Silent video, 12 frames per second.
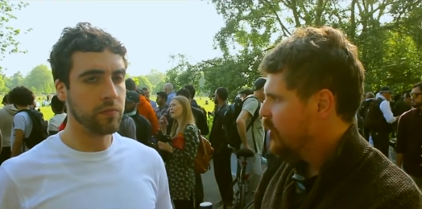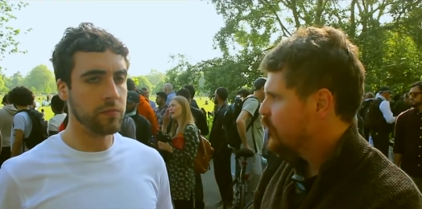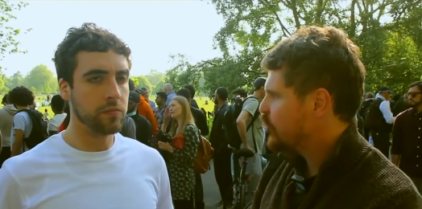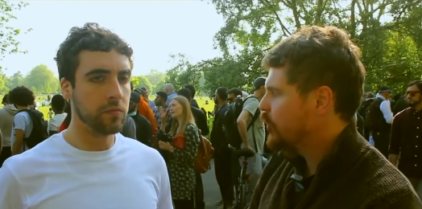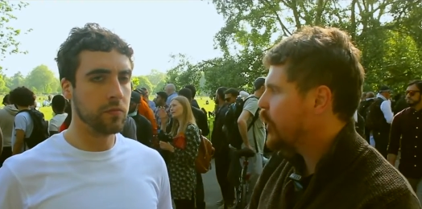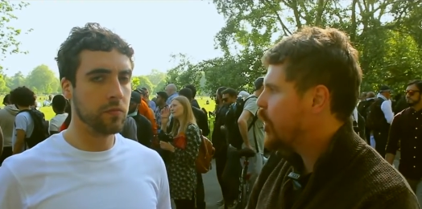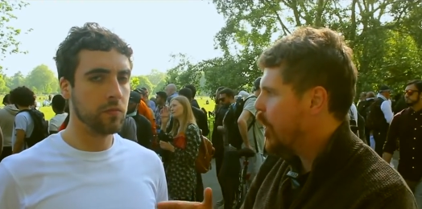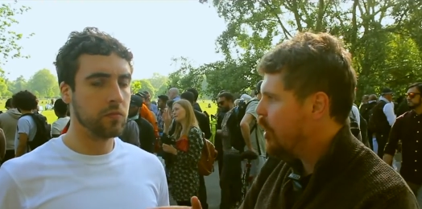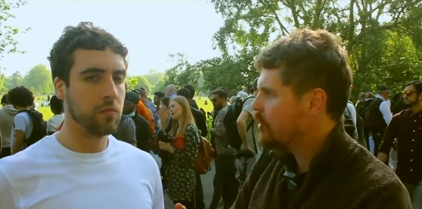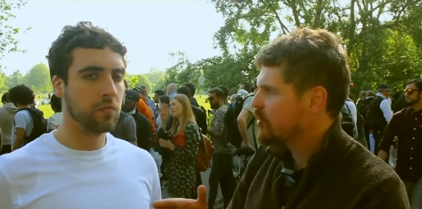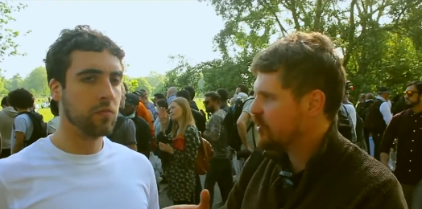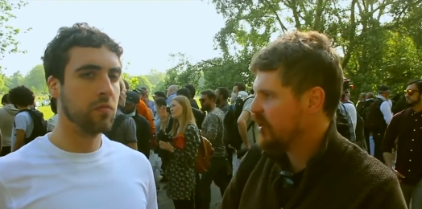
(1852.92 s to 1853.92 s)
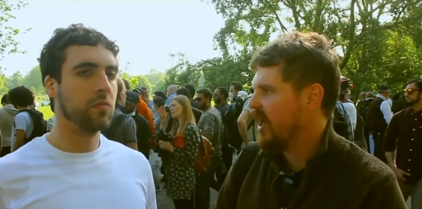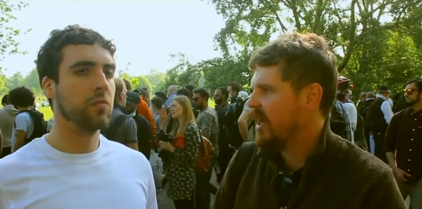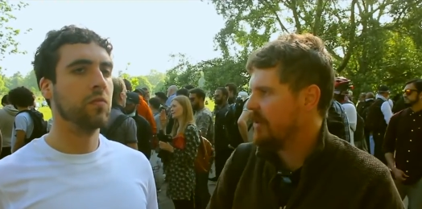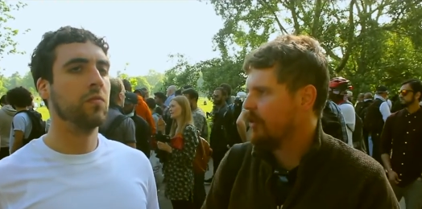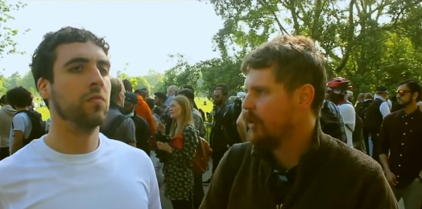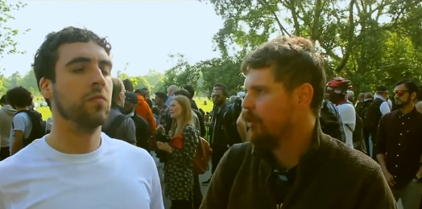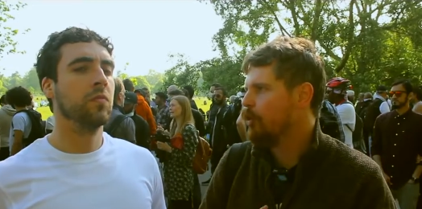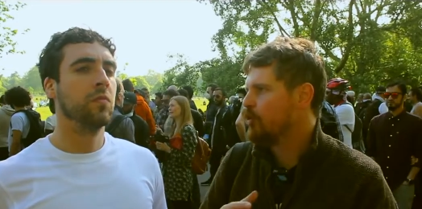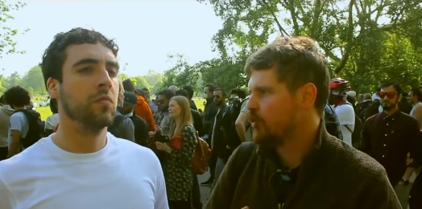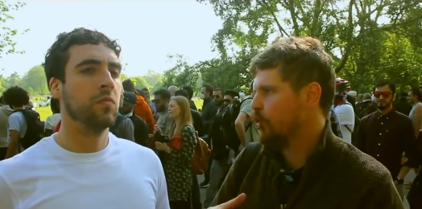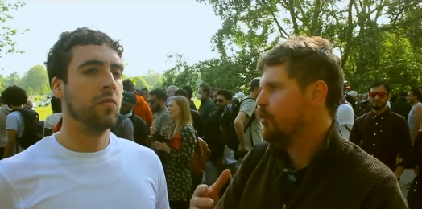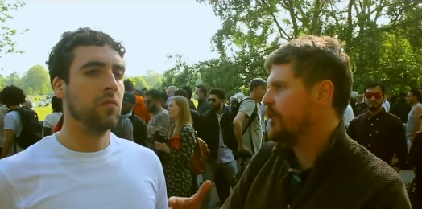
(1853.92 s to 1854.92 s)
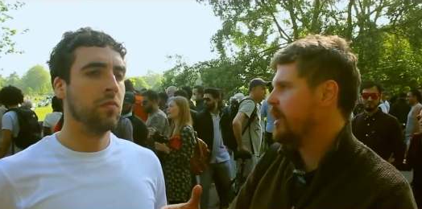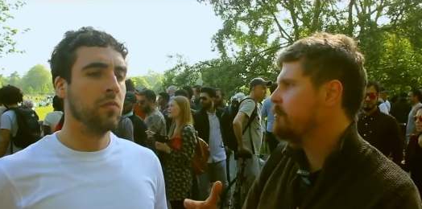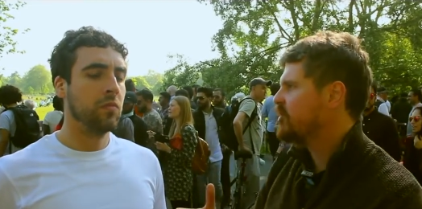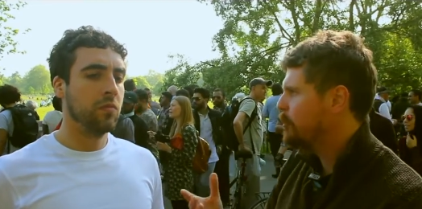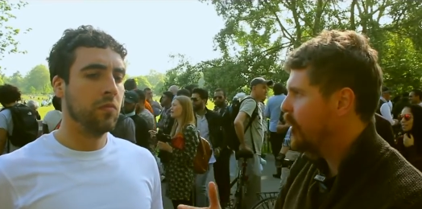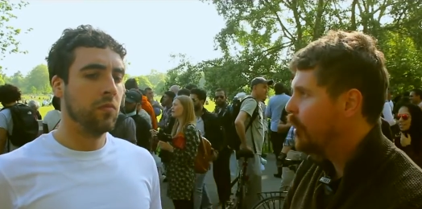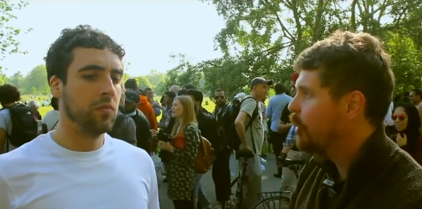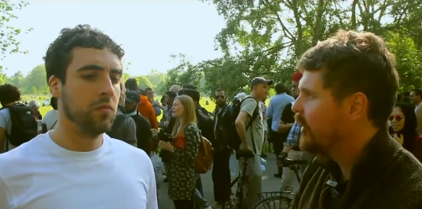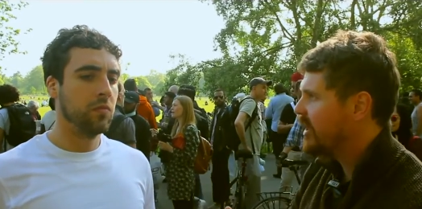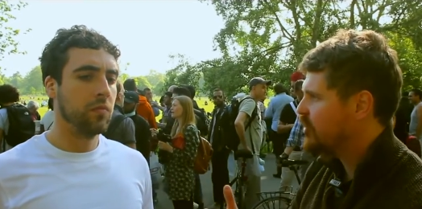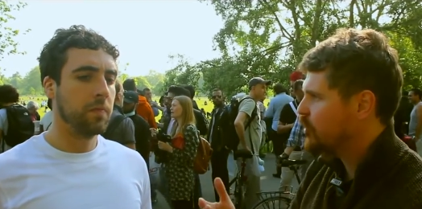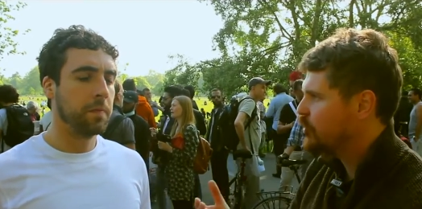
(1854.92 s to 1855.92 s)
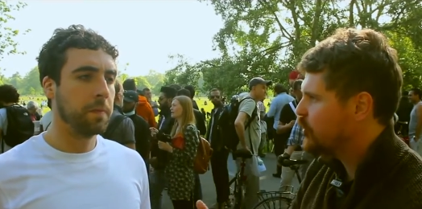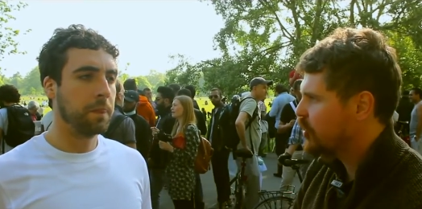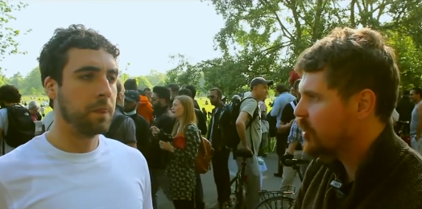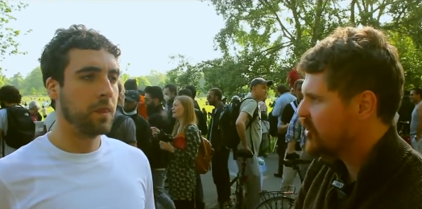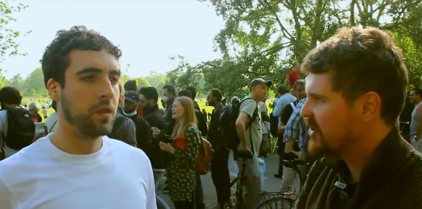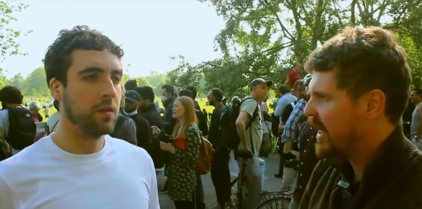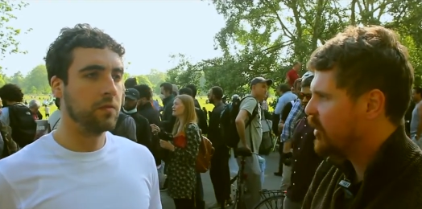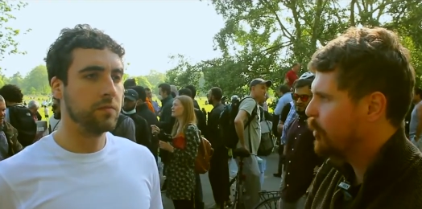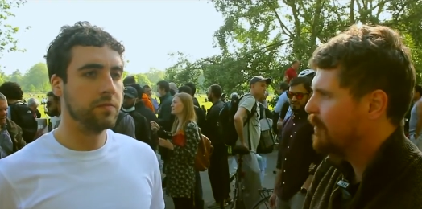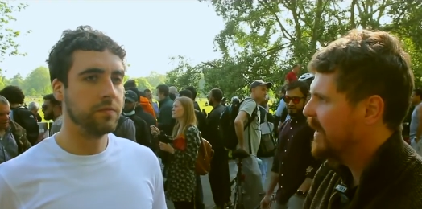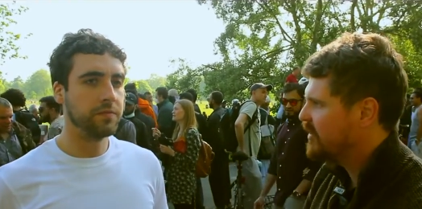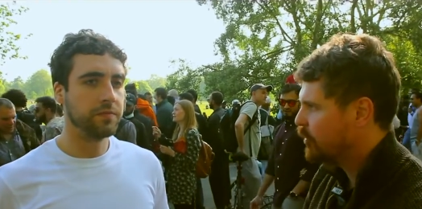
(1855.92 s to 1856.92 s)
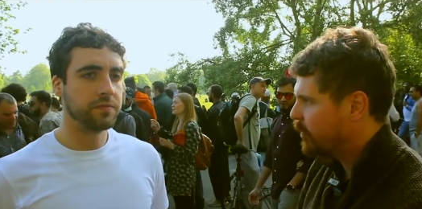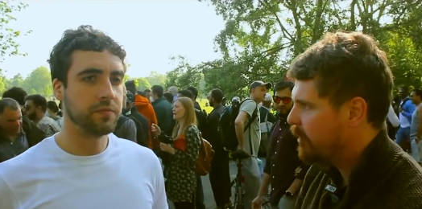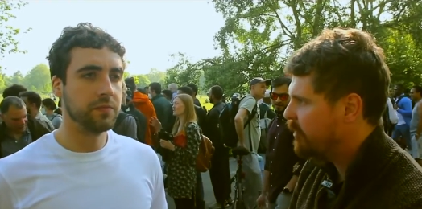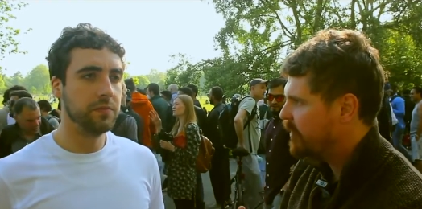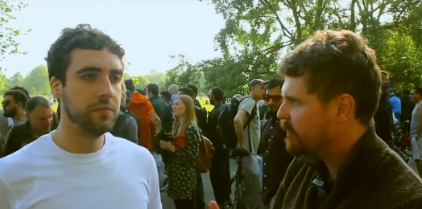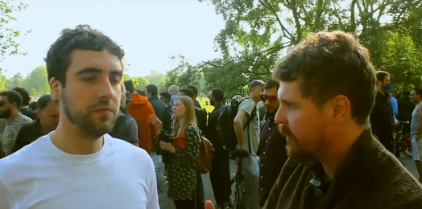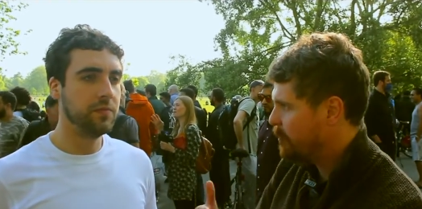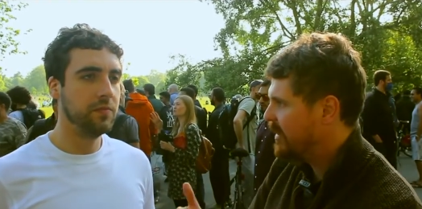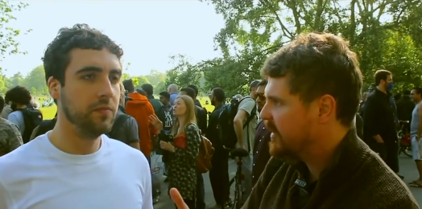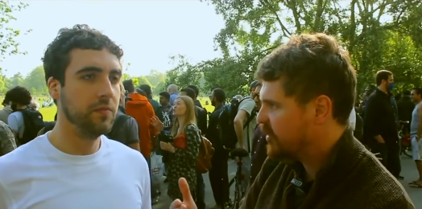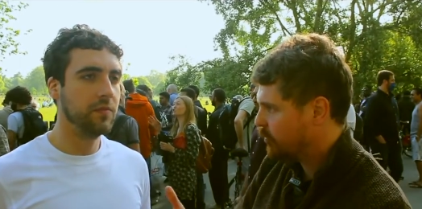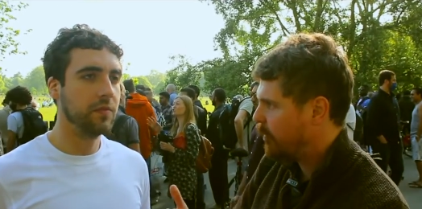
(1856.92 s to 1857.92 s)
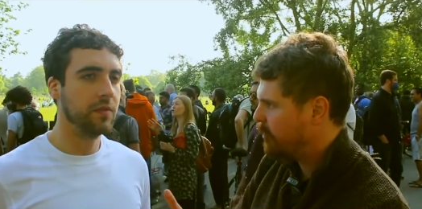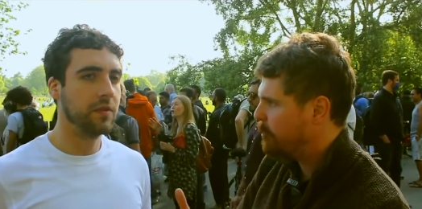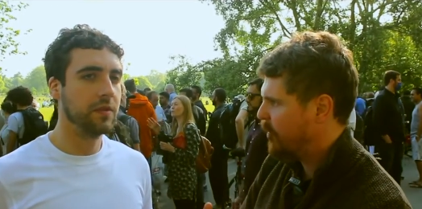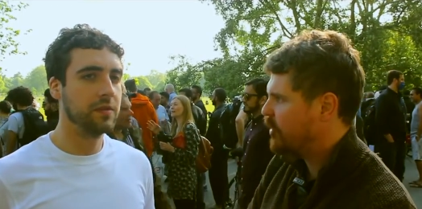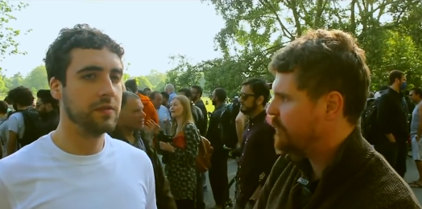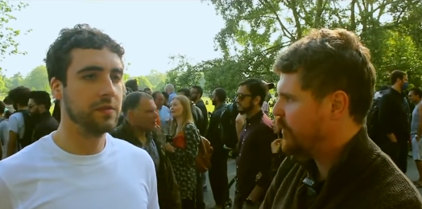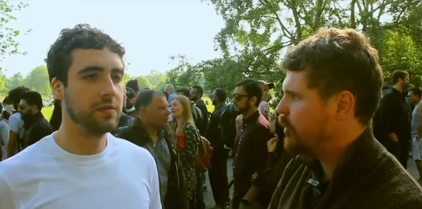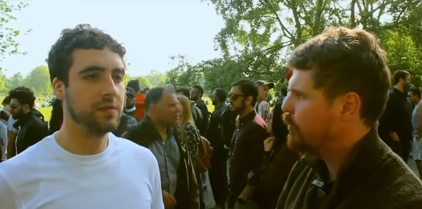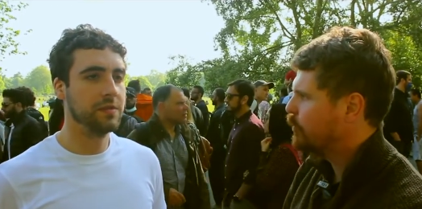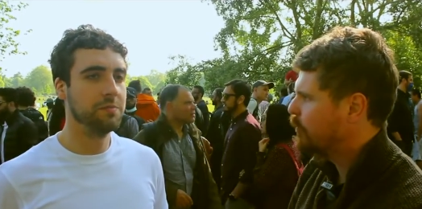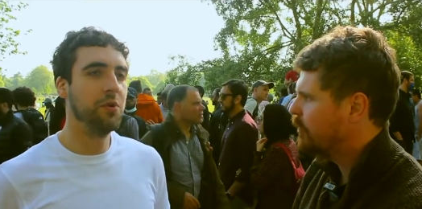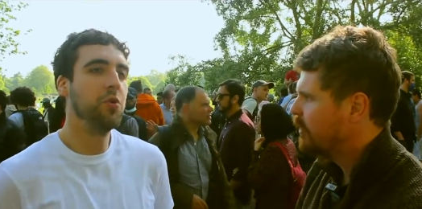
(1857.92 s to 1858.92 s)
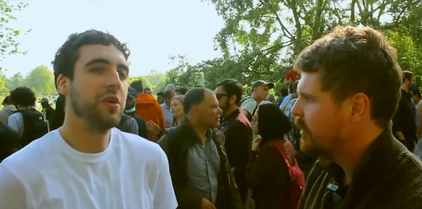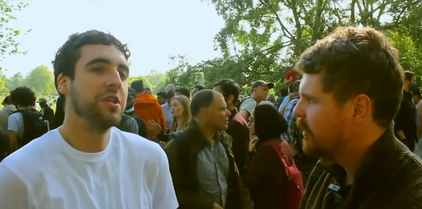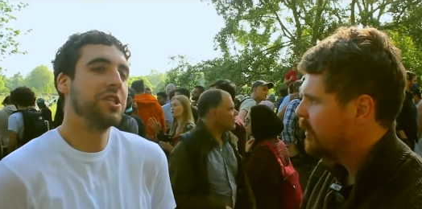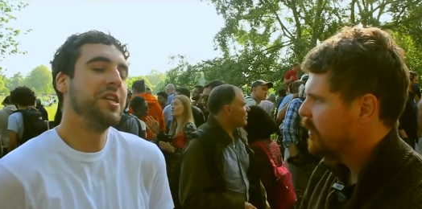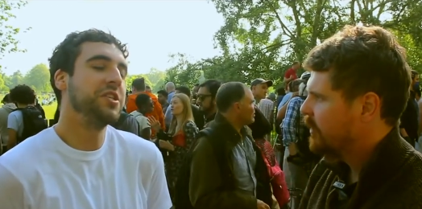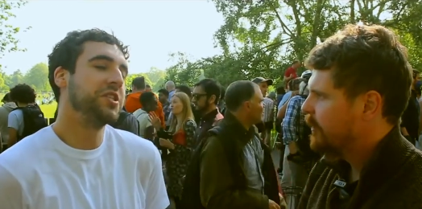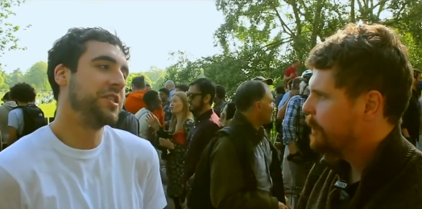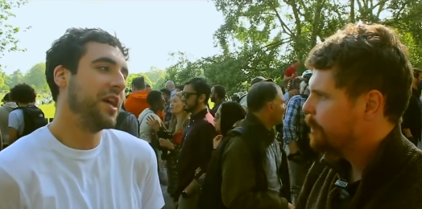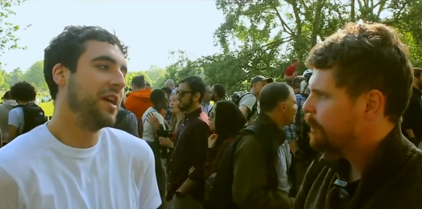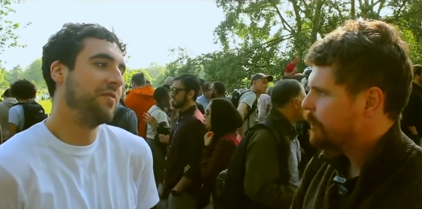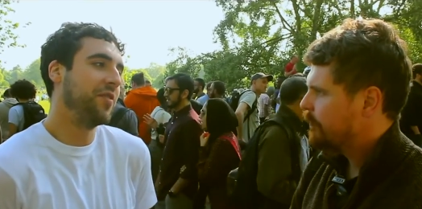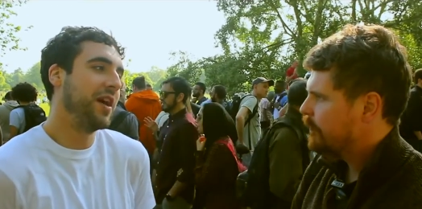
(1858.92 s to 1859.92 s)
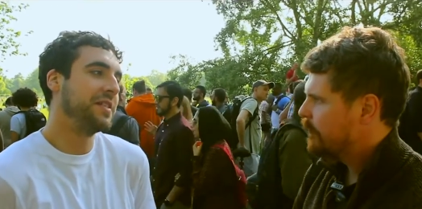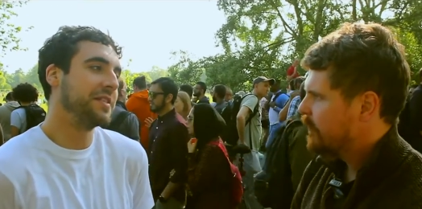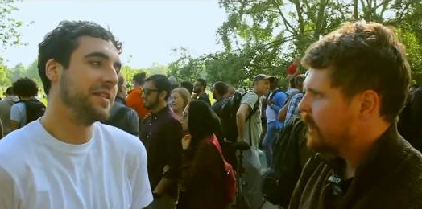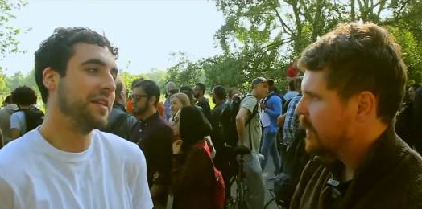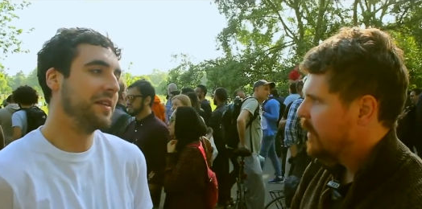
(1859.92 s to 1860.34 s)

Speaker 1: So you can't say that they're all pseudonyms of Paul. That just doesn't stack up literary from a literary point of view.
Speaker 2: Paul could change his style of writing.